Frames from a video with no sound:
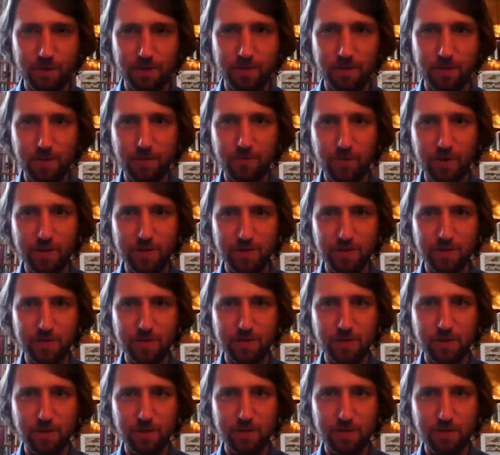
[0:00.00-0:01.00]
difference
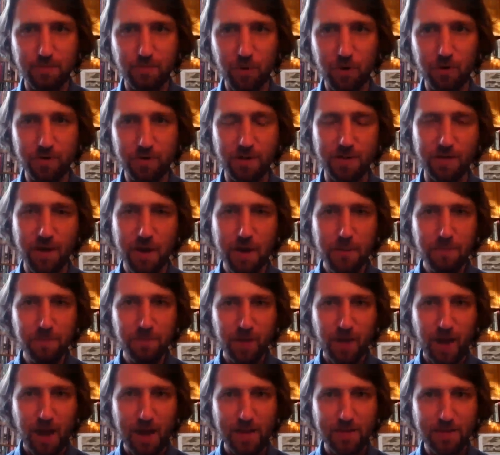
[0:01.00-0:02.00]
is important,
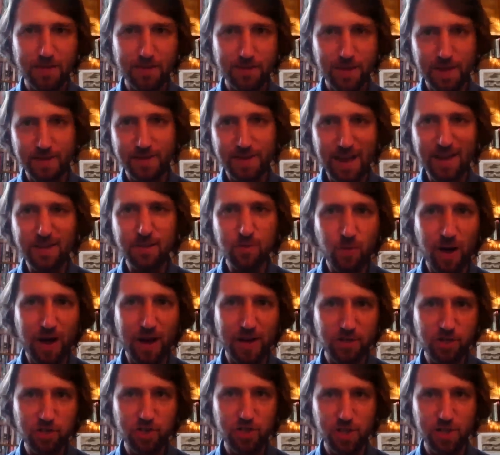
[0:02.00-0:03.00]
and that's why
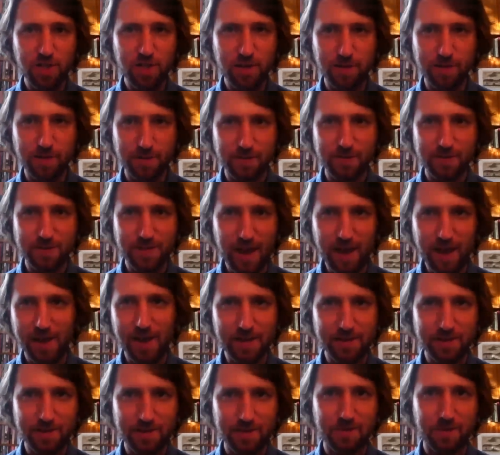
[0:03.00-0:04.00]
she
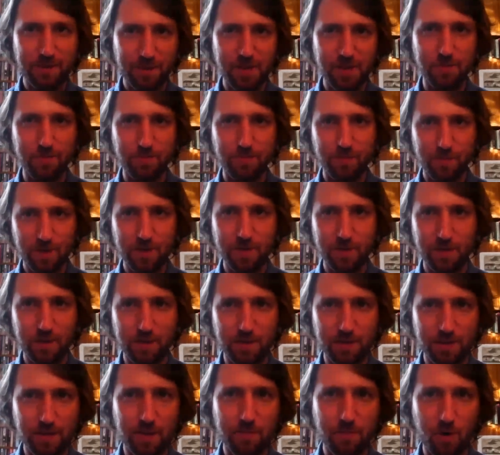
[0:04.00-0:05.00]
silenced him
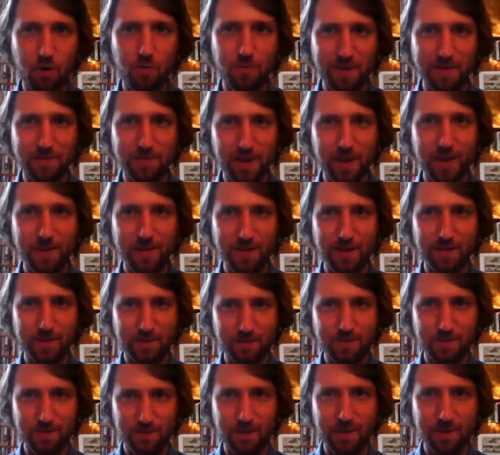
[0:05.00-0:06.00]
in a moment. Yeah, that
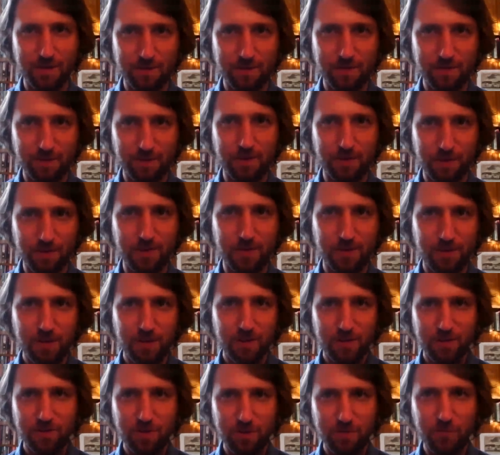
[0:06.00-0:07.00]

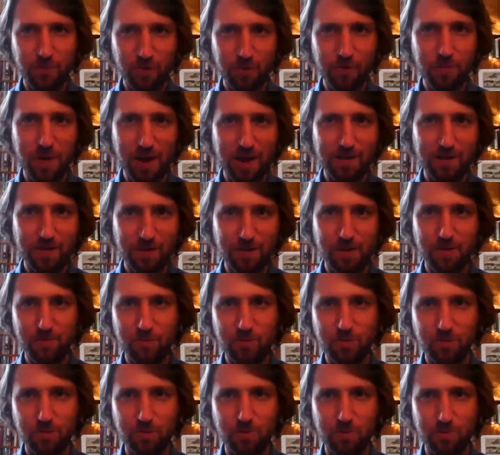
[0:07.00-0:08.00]
she forbade him
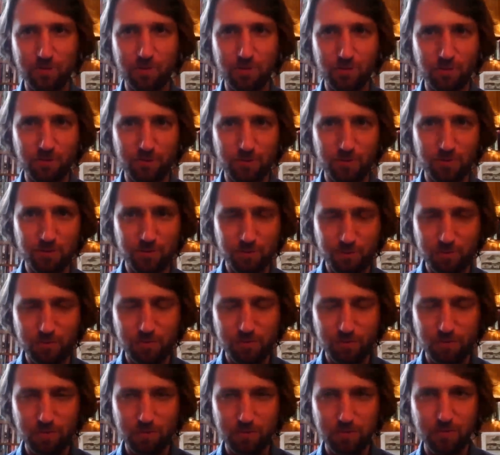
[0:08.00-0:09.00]
to
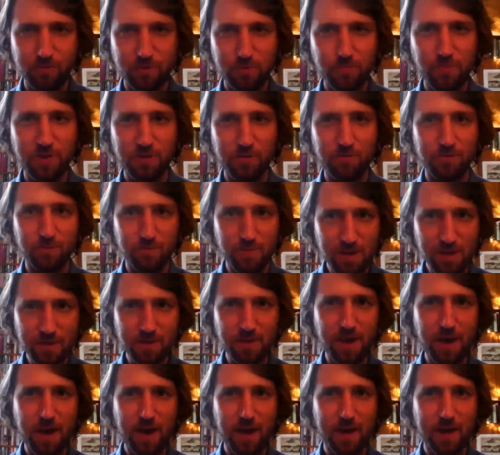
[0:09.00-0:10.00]
speak to the
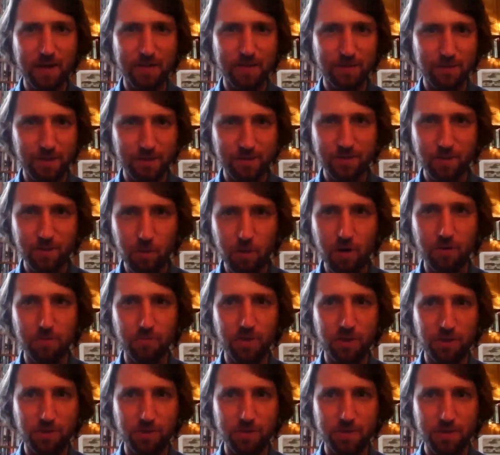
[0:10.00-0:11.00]
media and so on,
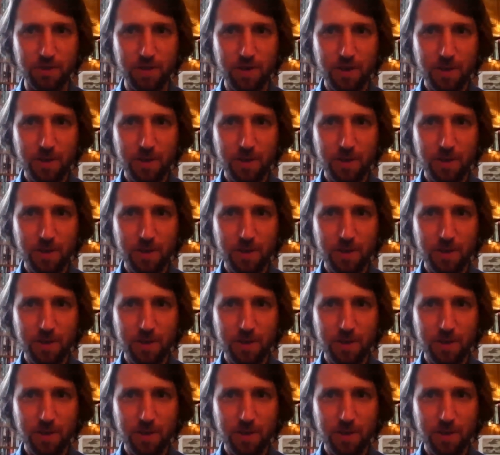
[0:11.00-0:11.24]
because